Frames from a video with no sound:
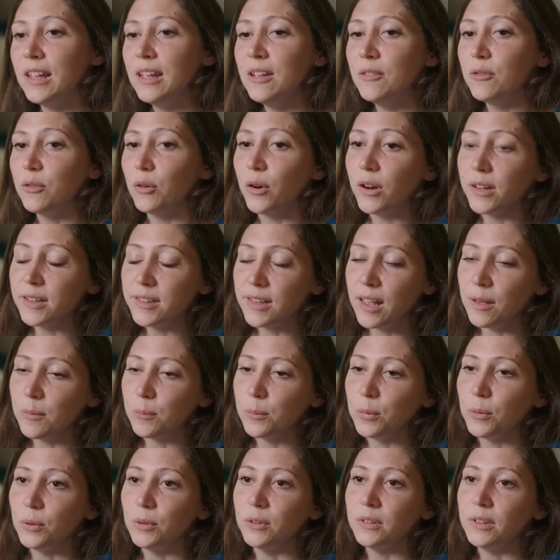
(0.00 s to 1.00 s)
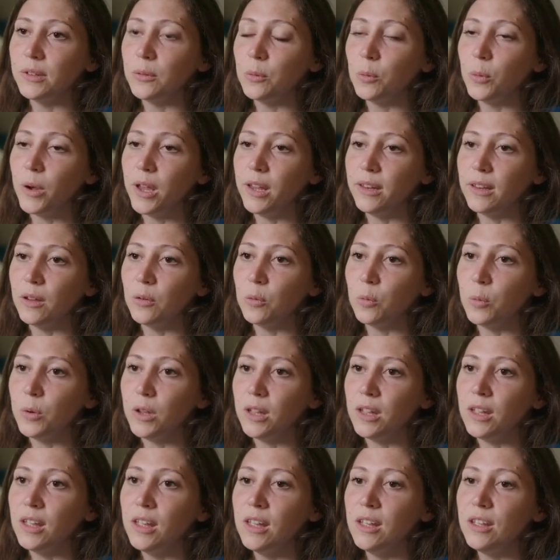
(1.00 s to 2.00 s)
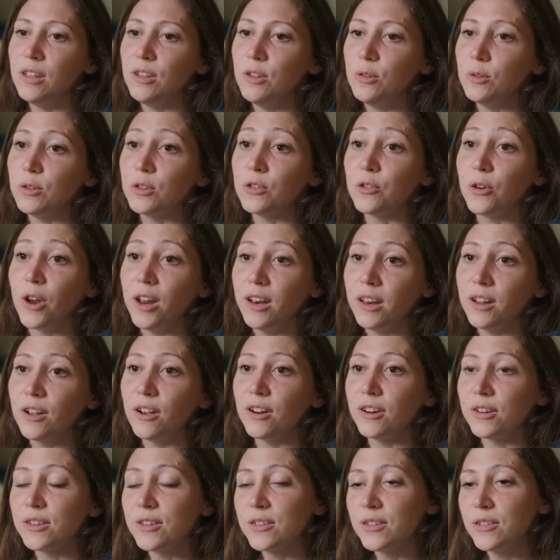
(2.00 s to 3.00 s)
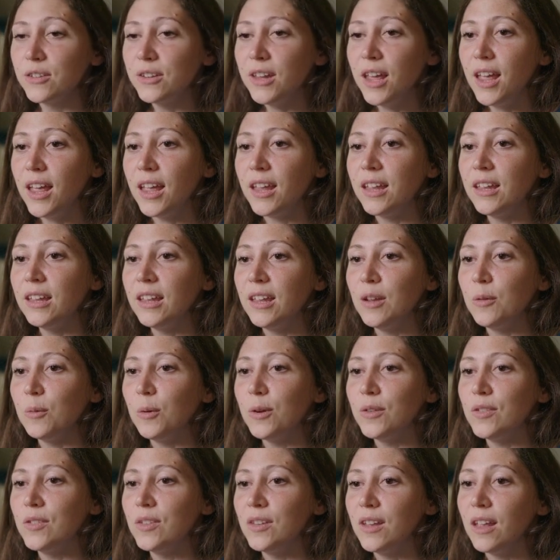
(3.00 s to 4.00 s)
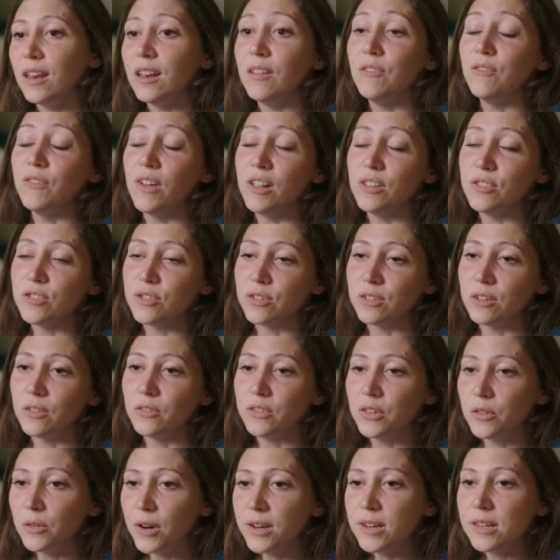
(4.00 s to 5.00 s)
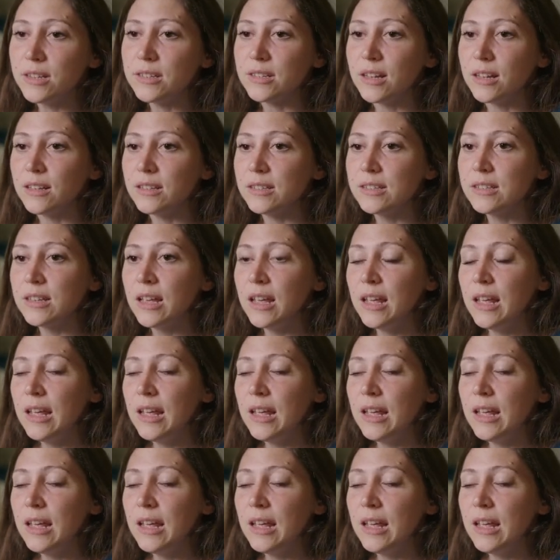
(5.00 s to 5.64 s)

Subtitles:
For example, the way that we use credit cards today, it was an invention of the Renaissance.